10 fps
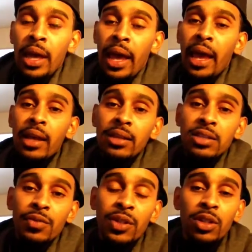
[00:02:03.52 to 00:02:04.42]
And there's
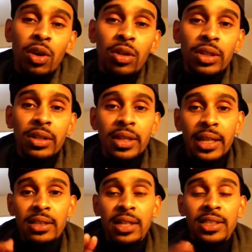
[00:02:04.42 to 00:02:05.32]
a video on there
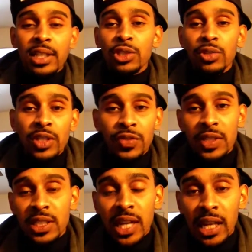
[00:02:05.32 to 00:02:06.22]
that does address
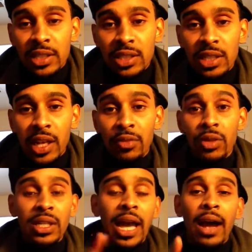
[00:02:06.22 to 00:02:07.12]
physiology and
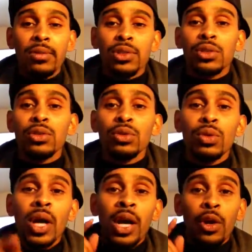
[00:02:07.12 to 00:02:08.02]
really how
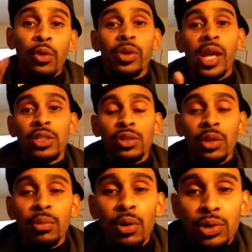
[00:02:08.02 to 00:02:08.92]
to create your
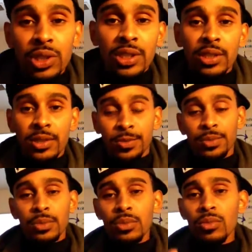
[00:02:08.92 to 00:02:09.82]
emotions.
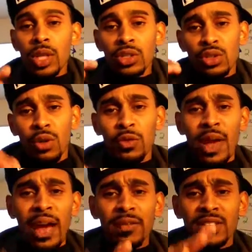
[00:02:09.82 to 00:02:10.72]
So if you
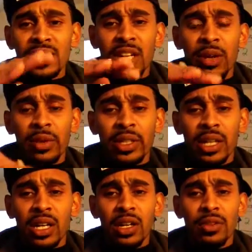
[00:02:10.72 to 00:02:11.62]
have this current
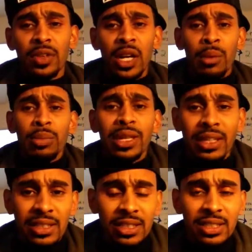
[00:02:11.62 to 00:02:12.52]
of being
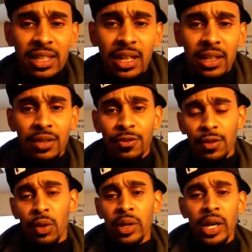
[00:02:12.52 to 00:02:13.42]
stuck
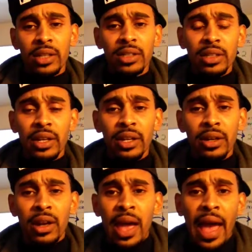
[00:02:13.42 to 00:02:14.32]
flowing under
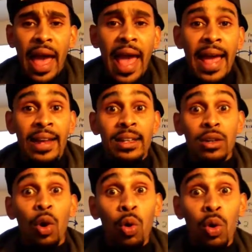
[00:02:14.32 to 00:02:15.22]
there, and
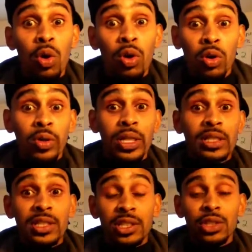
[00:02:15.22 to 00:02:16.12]
or in
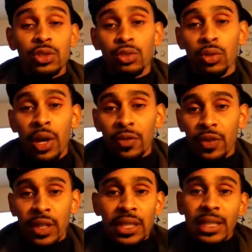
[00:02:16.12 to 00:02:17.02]
addition to
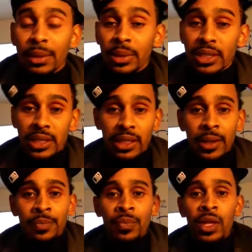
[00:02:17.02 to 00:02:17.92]
feeling limited,
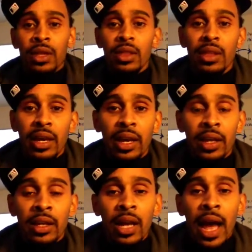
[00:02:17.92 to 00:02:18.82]

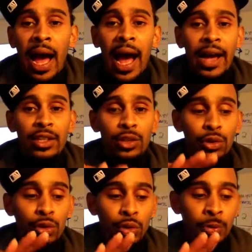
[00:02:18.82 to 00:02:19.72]
then how do
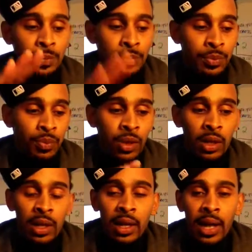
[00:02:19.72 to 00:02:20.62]
you
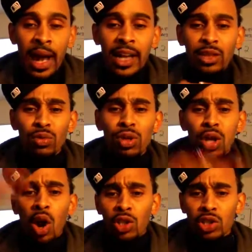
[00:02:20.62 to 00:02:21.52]

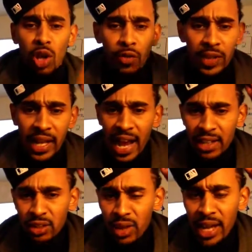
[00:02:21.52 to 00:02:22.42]
launch off of that? How do
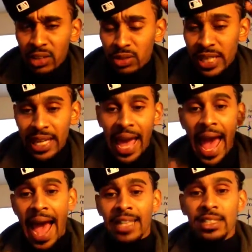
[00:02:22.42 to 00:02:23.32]
you take
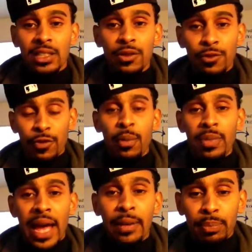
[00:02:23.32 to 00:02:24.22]
action from
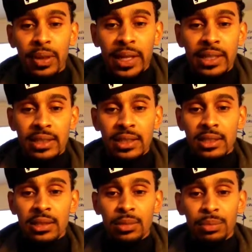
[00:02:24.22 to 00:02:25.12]
that
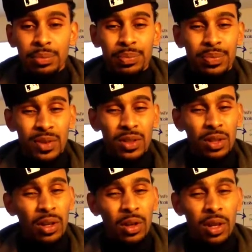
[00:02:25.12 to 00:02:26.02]
place? You
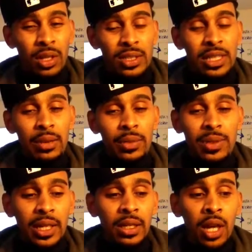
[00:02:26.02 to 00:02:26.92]
understand what I'm
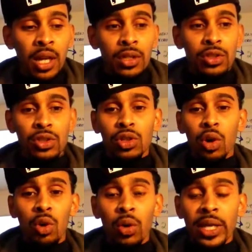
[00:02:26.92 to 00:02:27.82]
saying?
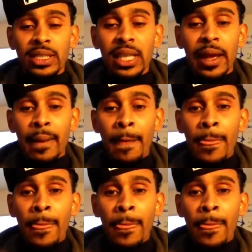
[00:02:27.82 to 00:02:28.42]
So it's like